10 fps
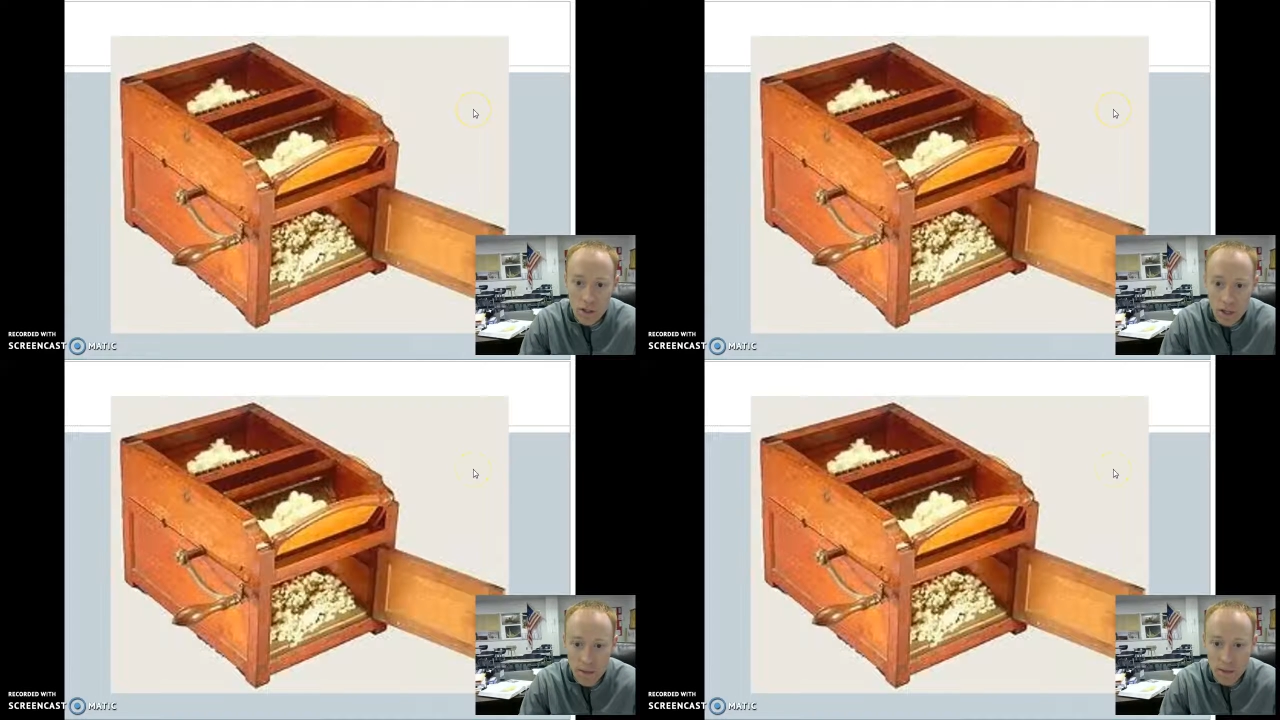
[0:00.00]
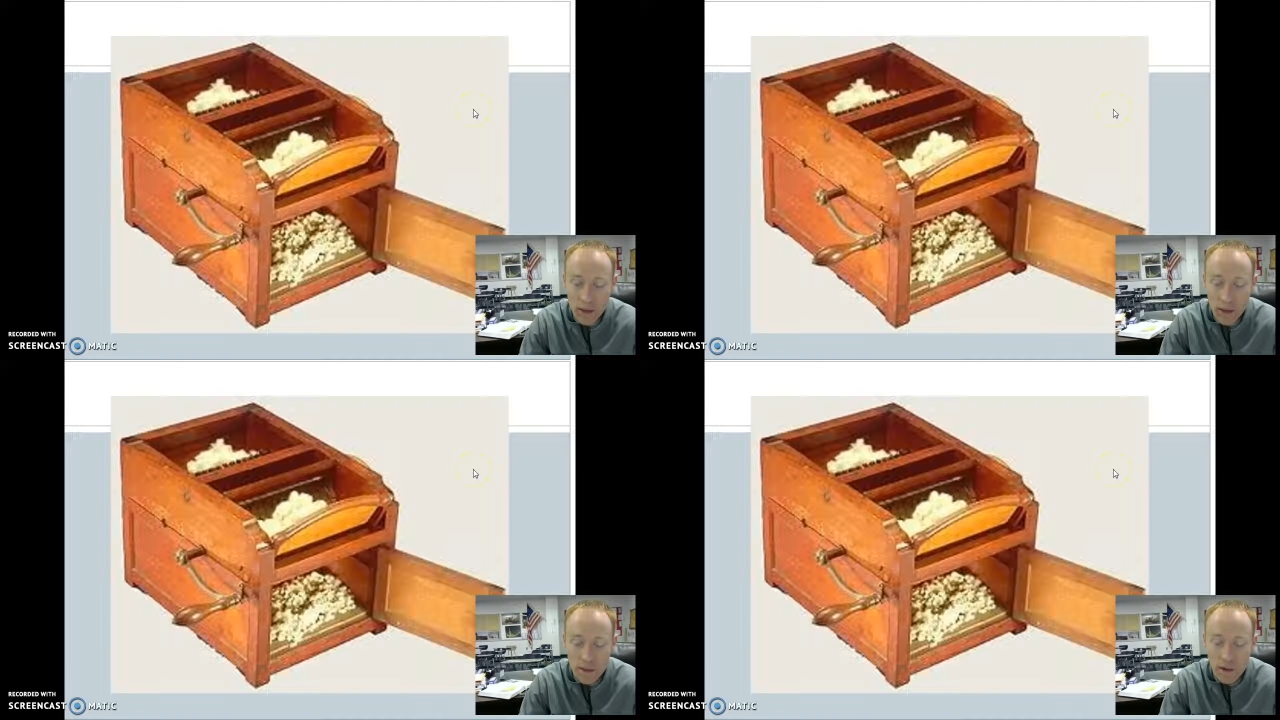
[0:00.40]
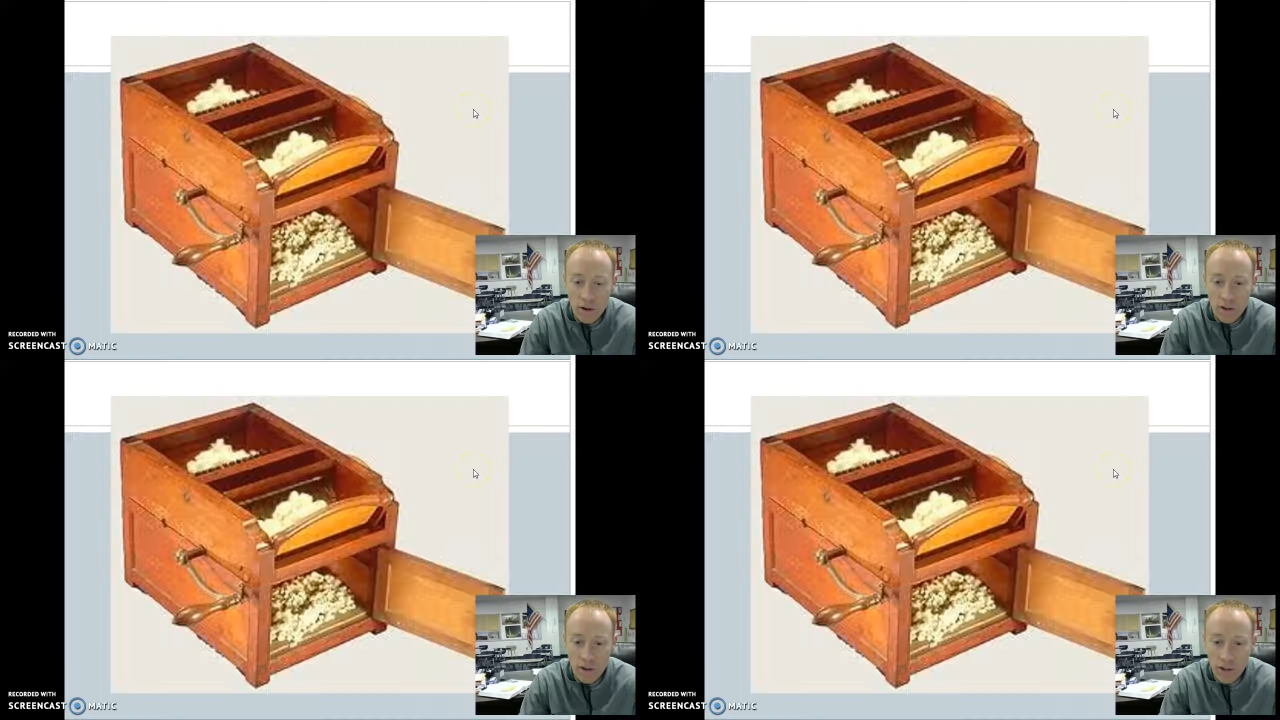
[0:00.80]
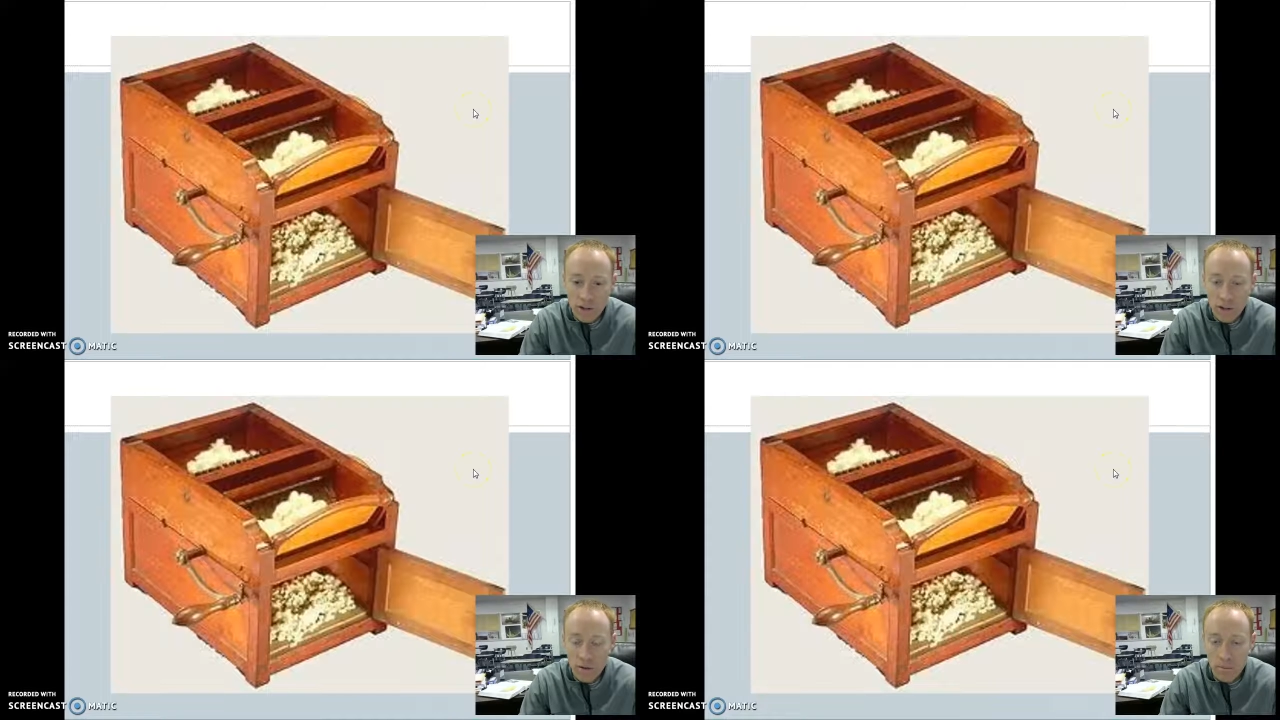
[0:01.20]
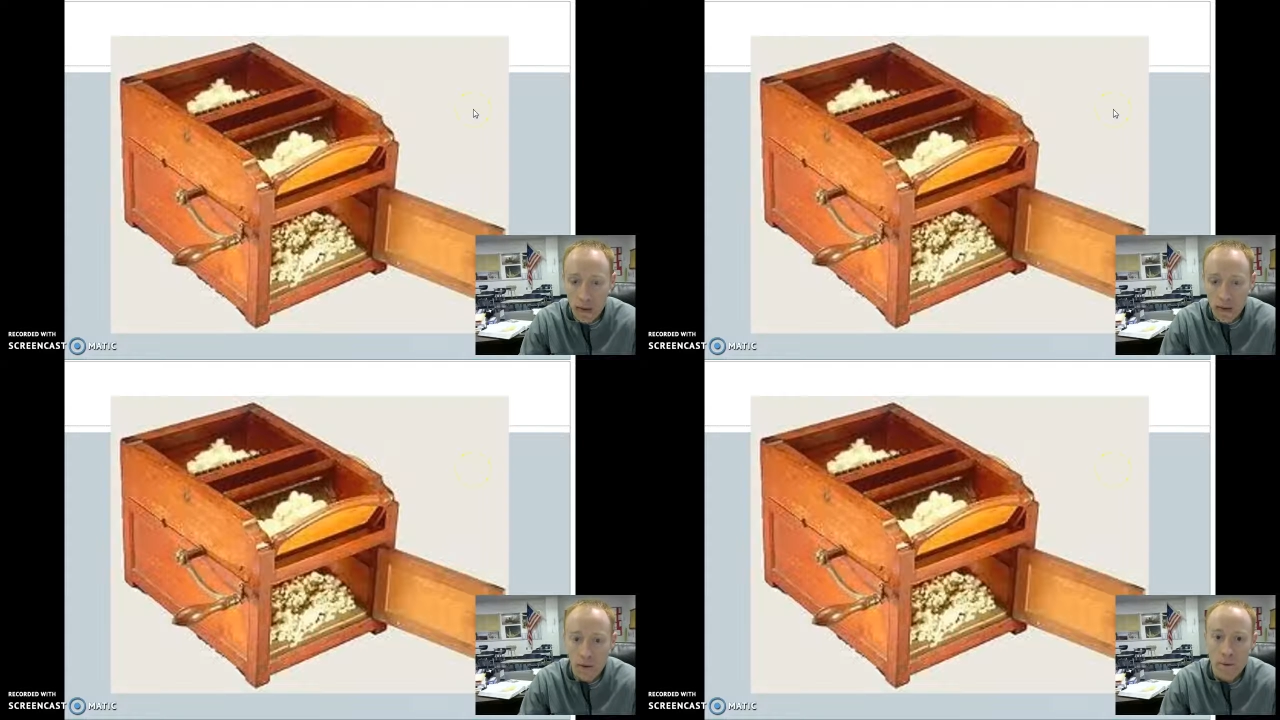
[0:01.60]
cheaper, easier, faster, and
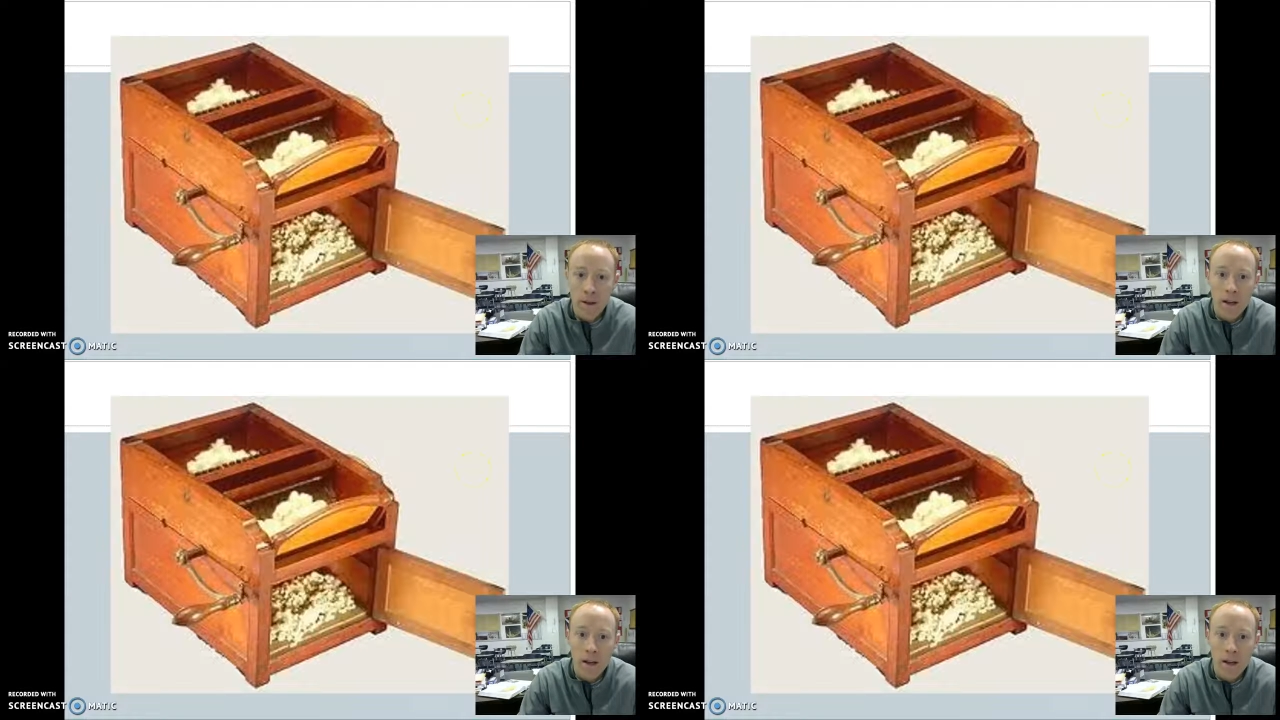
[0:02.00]
better.